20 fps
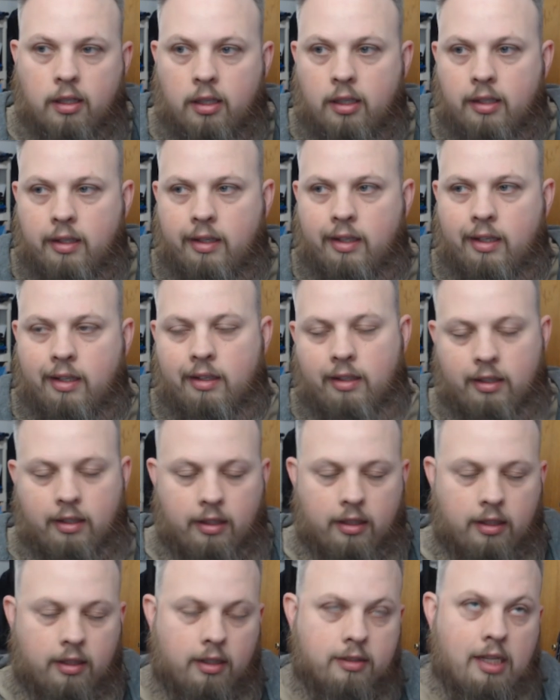
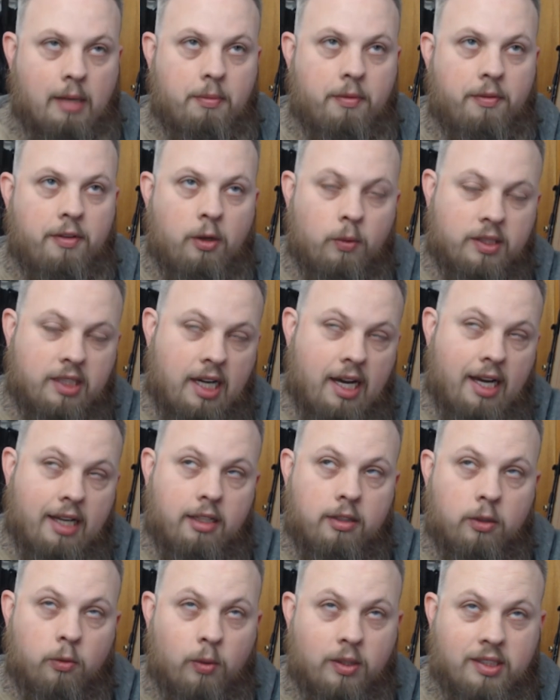on top of the ones
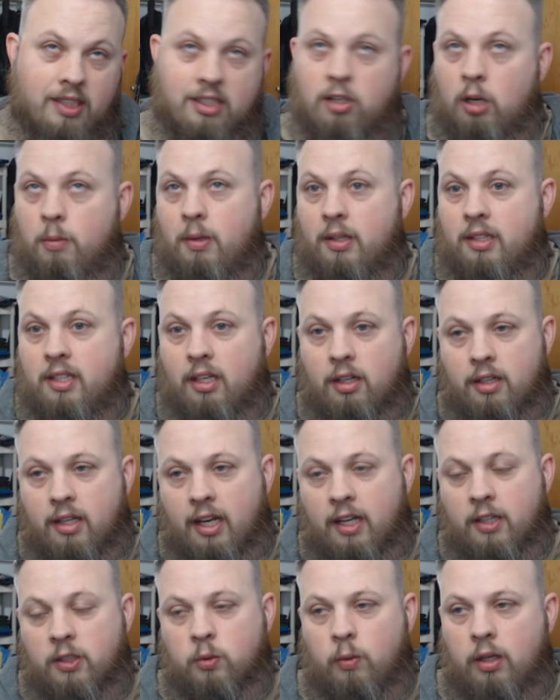I talked about the other
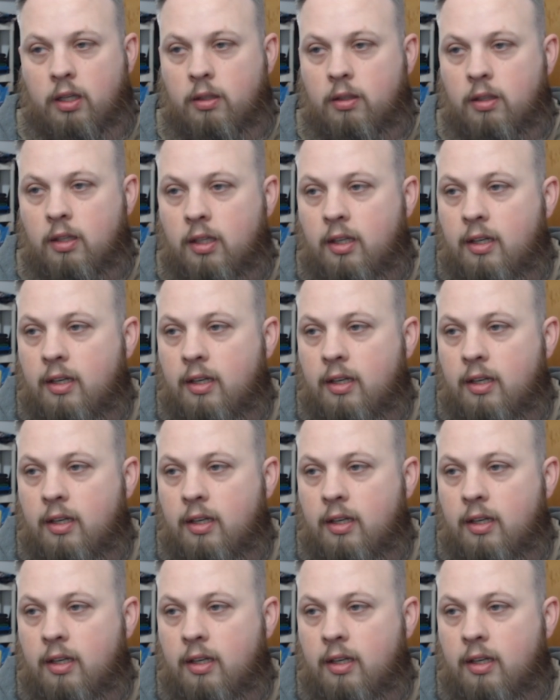day as well.